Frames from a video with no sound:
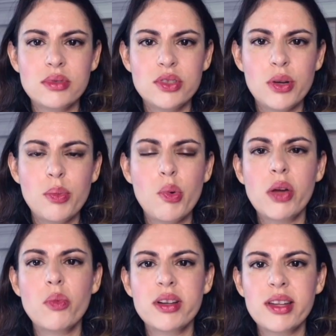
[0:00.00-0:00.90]
to a
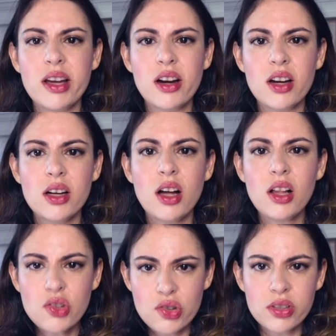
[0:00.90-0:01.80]
point where they're
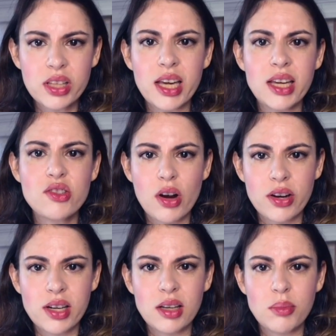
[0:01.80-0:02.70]
culturally
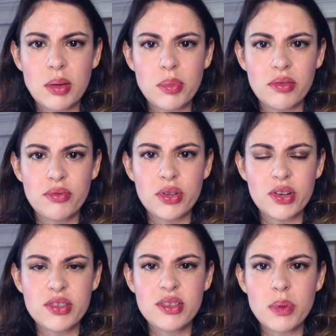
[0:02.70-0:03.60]
targeting people for
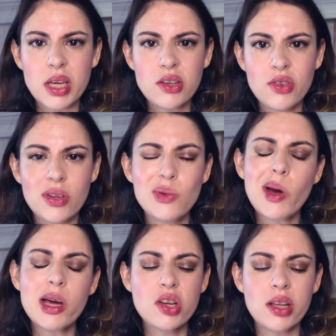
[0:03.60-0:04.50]
their speech,
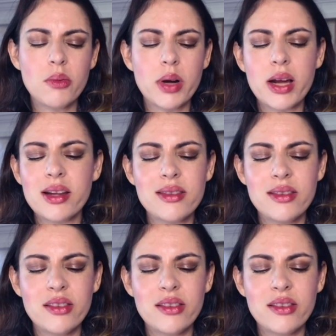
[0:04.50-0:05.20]
especially when it's,